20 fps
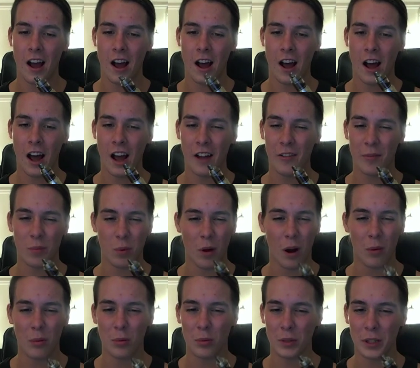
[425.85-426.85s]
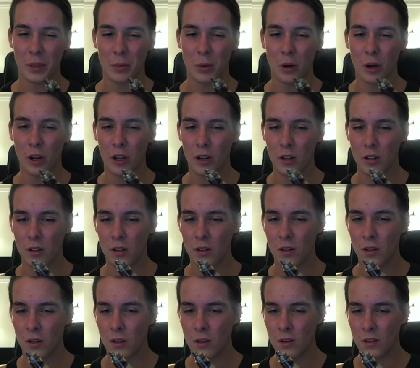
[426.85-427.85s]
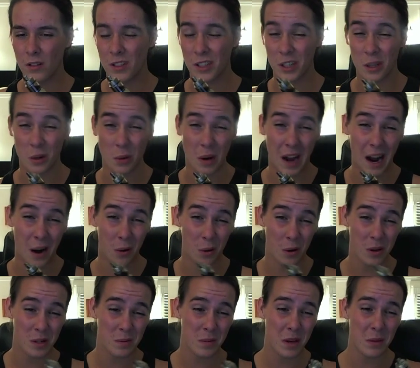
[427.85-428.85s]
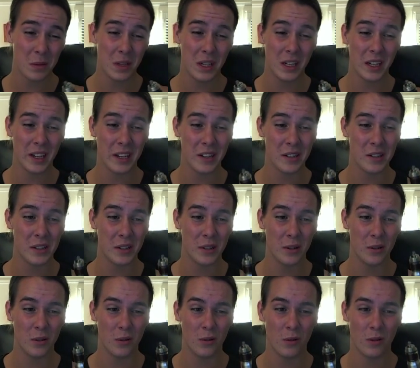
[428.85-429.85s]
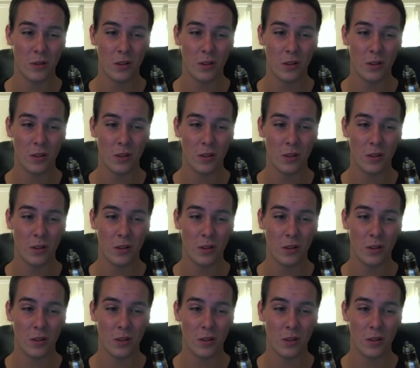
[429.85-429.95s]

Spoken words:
I've probably put 2 hours maybe into